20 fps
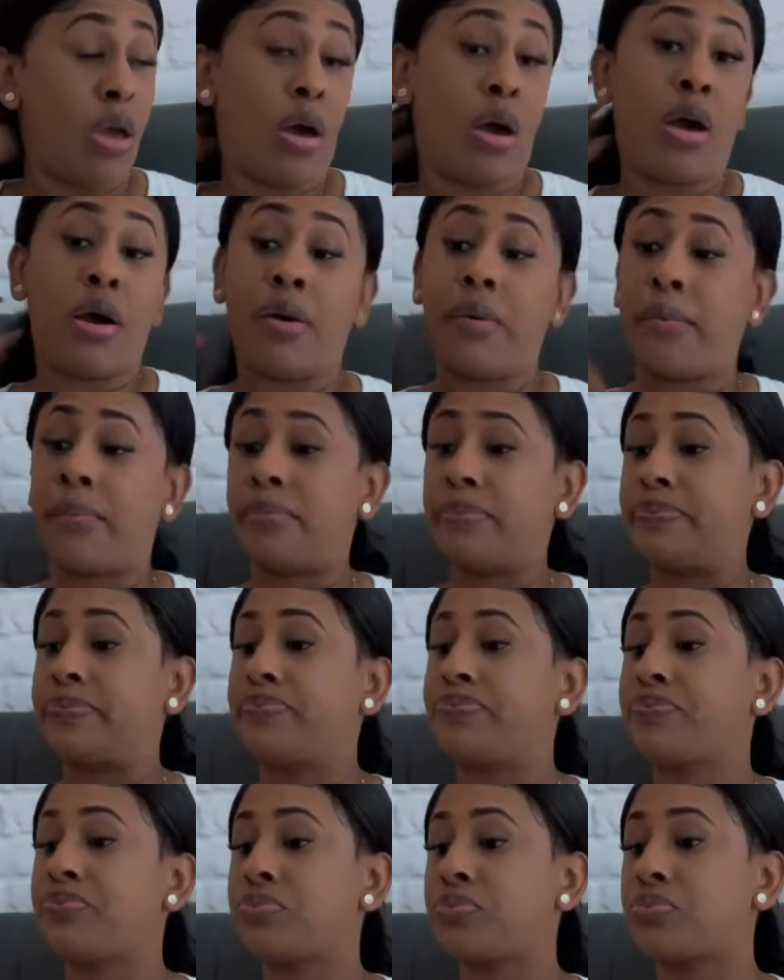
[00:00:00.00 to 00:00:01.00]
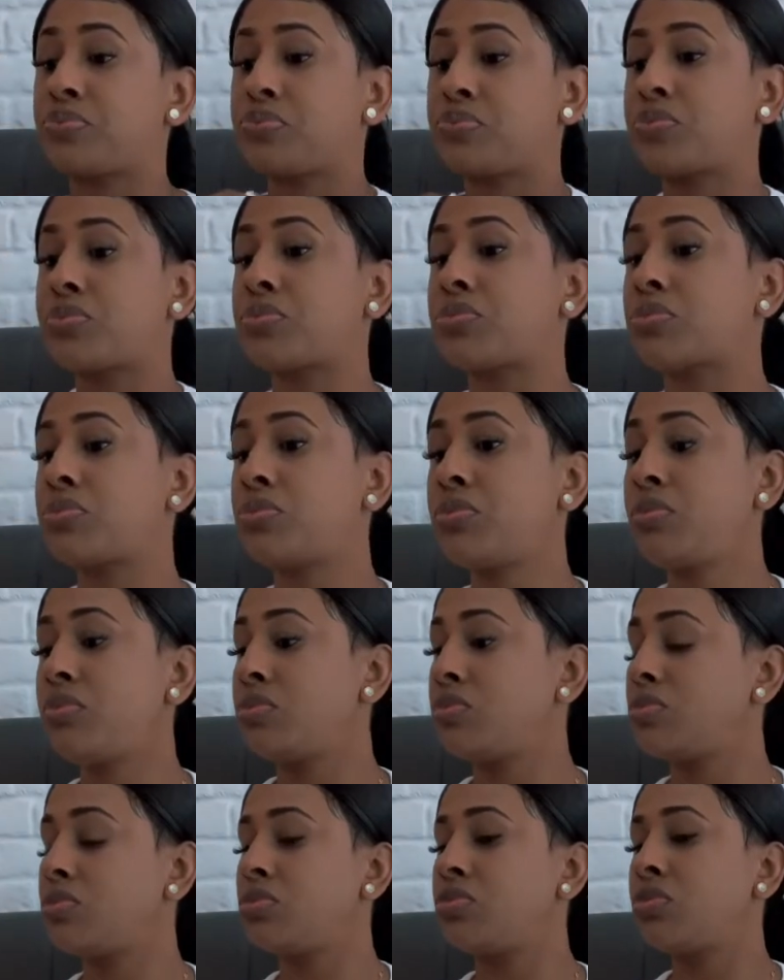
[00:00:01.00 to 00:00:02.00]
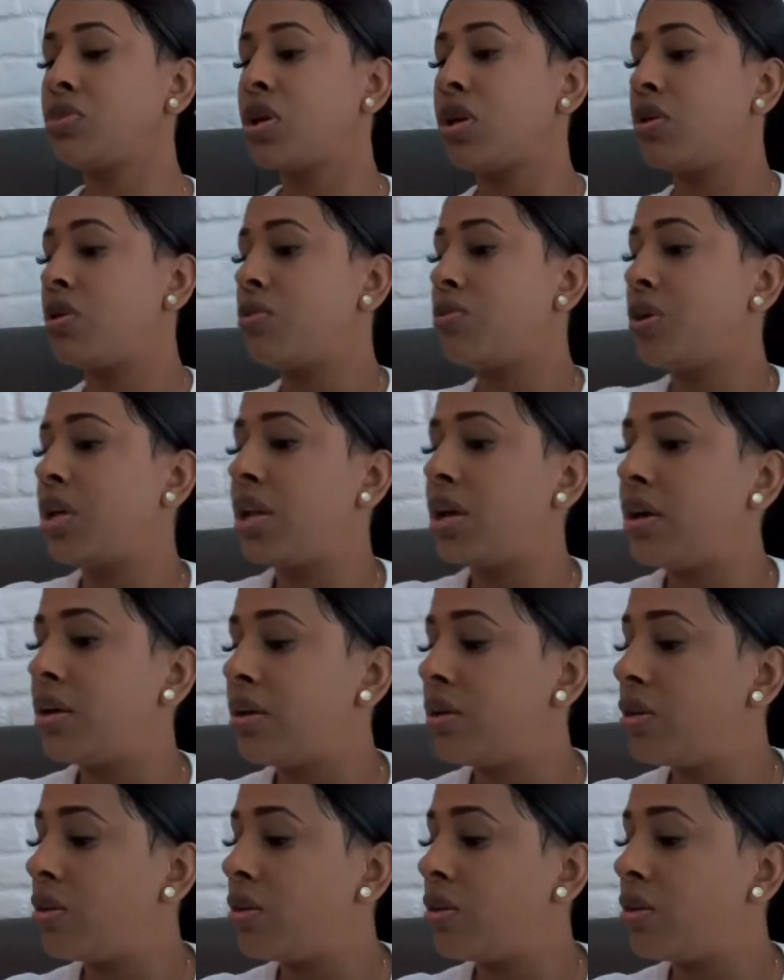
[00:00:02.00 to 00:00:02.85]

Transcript: Um, Okay. Rena,